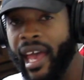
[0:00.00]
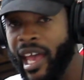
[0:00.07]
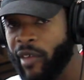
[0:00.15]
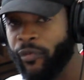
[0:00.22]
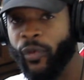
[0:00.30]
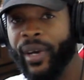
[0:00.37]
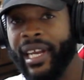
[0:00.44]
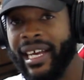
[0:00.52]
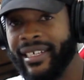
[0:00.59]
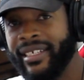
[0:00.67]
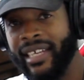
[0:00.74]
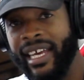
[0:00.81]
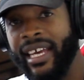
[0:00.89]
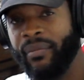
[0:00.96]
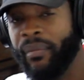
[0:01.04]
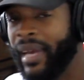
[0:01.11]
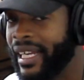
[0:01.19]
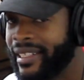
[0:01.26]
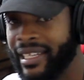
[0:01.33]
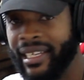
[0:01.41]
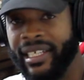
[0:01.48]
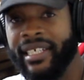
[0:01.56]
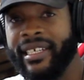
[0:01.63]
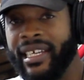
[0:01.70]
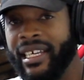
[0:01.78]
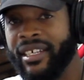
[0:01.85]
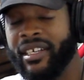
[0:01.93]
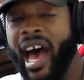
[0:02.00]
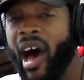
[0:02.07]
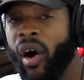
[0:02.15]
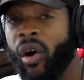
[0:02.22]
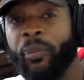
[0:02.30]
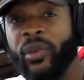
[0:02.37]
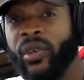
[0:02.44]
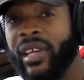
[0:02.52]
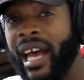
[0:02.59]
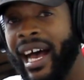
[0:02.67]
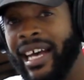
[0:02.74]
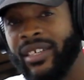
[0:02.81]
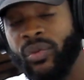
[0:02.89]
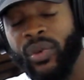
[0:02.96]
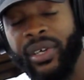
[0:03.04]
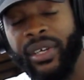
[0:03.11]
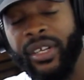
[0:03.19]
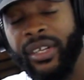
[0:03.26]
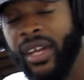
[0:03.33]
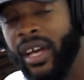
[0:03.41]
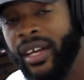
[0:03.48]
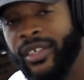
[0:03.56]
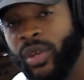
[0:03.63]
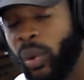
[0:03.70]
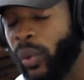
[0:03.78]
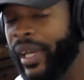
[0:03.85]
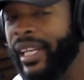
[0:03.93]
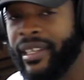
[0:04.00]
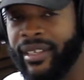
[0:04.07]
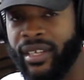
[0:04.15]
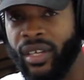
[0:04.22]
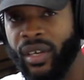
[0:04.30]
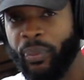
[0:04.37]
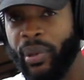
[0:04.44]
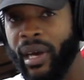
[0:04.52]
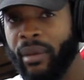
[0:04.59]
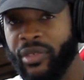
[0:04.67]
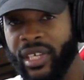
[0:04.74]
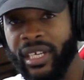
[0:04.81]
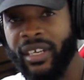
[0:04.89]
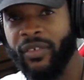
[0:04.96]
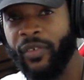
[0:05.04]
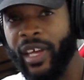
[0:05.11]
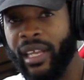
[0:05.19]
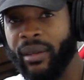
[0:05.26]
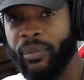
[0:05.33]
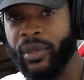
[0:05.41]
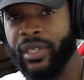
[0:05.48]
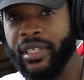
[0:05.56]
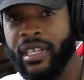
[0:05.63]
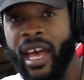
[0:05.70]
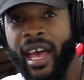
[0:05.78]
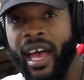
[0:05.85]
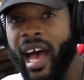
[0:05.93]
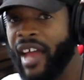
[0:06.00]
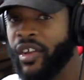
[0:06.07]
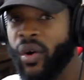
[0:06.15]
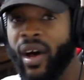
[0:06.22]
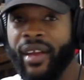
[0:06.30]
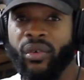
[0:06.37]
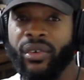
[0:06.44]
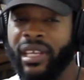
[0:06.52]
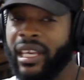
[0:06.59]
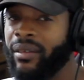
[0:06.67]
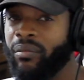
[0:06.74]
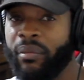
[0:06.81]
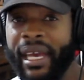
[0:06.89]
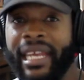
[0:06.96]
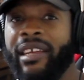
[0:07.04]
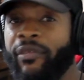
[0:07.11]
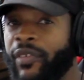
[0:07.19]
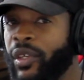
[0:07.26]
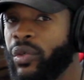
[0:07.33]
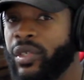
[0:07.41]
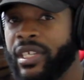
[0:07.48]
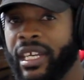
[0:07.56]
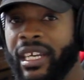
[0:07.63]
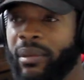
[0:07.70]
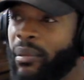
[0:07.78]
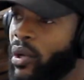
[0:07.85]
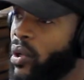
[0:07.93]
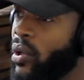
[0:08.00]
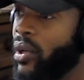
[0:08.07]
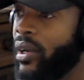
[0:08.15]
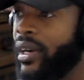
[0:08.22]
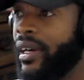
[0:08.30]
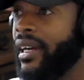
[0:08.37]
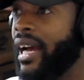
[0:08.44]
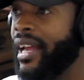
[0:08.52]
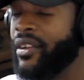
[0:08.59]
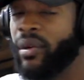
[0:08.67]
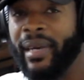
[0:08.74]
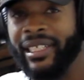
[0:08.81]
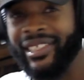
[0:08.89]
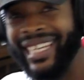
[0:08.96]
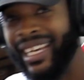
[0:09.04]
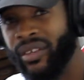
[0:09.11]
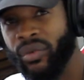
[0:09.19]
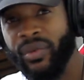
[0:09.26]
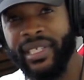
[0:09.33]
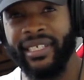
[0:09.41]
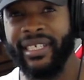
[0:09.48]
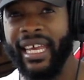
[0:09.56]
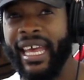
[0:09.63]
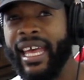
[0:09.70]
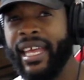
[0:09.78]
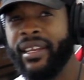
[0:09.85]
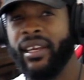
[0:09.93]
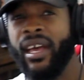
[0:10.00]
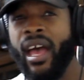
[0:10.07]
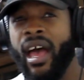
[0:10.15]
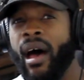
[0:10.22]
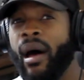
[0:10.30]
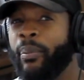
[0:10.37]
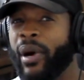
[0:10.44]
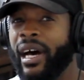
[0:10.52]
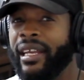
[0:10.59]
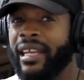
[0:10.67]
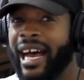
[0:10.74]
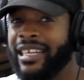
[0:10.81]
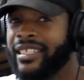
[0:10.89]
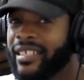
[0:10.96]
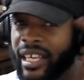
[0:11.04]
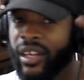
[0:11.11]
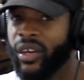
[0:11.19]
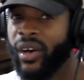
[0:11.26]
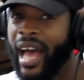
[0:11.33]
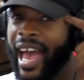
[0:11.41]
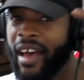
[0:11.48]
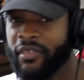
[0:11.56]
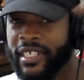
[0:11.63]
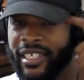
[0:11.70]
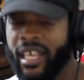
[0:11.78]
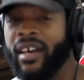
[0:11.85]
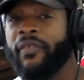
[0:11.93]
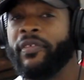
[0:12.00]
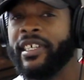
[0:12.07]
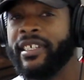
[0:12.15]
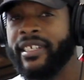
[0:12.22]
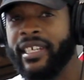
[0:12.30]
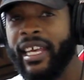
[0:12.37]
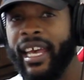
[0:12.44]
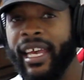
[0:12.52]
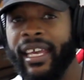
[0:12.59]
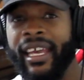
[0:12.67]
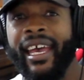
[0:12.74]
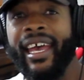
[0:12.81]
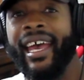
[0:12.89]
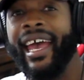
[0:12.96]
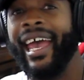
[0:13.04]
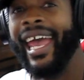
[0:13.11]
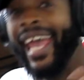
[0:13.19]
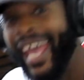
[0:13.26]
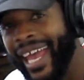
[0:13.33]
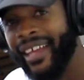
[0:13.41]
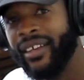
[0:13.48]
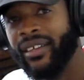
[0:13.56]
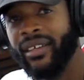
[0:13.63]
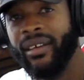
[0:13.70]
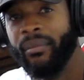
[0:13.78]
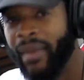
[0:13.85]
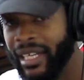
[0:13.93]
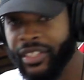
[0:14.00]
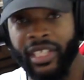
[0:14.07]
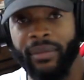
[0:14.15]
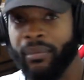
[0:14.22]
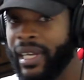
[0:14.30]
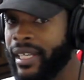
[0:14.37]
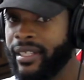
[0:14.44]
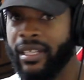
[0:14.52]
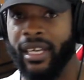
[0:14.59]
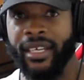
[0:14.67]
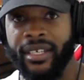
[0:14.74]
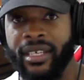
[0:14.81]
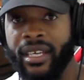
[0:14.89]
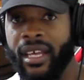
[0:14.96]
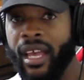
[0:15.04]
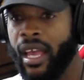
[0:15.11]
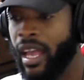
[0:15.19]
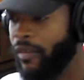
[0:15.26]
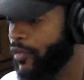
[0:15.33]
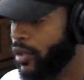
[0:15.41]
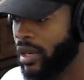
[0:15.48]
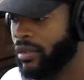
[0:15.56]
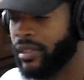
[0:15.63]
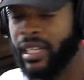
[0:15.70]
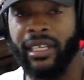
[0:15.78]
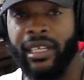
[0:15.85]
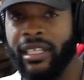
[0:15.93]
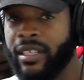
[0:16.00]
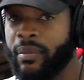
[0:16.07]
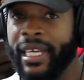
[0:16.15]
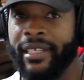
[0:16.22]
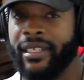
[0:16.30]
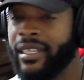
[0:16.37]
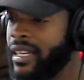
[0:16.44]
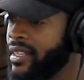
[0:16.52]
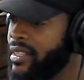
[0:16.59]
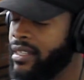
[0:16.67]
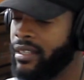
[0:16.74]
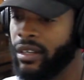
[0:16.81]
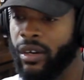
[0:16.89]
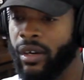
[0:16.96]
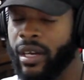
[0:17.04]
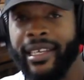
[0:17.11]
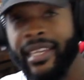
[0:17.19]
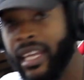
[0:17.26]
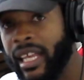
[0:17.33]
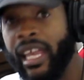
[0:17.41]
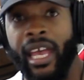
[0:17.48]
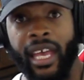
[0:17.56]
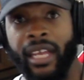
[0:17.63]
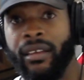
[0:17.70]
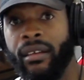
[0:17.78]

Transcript: If what I said makes any sense, I hope you guys would tweet it to the PUBG developers. I know I don't get many views anymore. I know my channel was dead, but I still have stuff to say and my shit makes sense. If you don't think this makes sense, you're a dickhead.